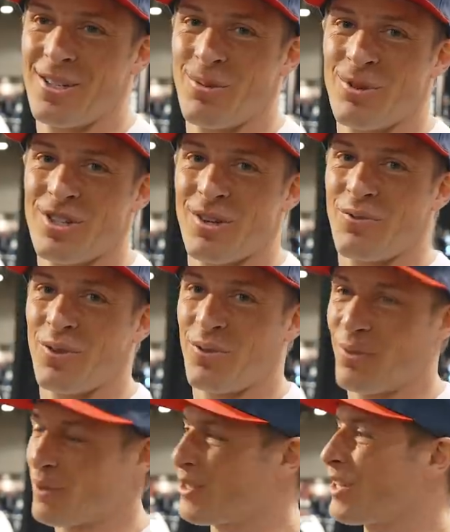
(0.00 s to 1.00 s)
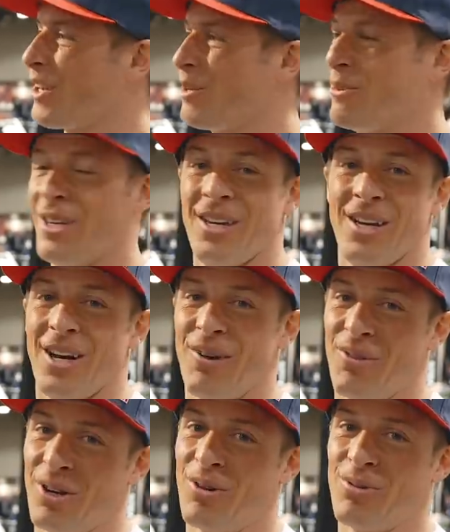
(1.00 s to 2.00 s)
Timbersled for the first time, I
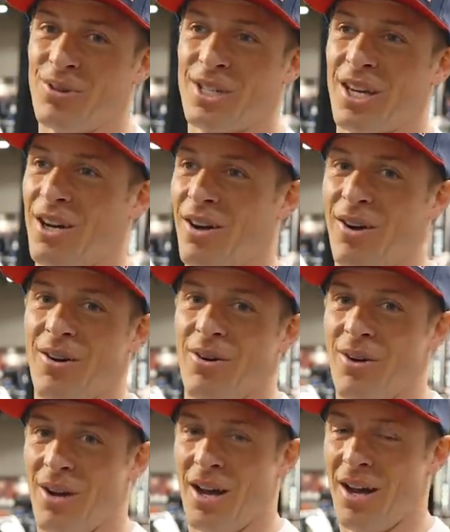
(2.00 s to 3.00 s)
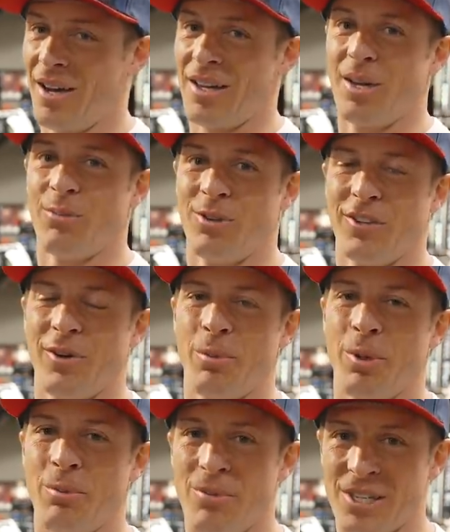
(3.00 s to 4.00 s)
went, holy cow, I can't believe
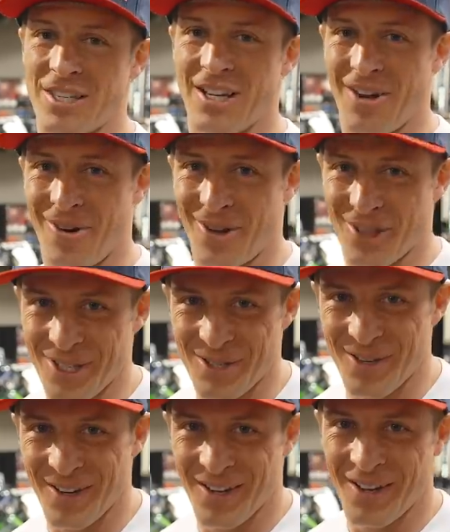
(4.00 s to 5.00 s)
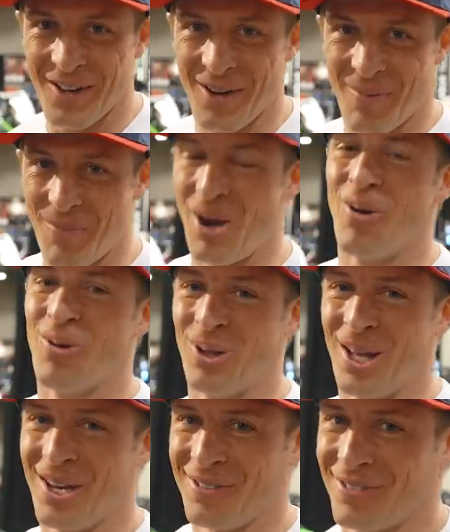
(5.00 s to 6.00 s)
I've been missing out on this my whole
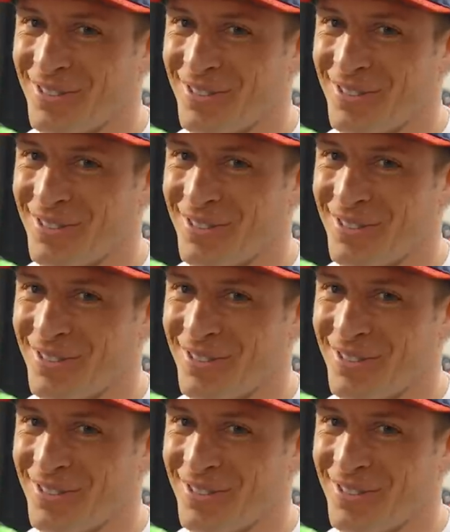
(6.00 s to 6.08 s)
life.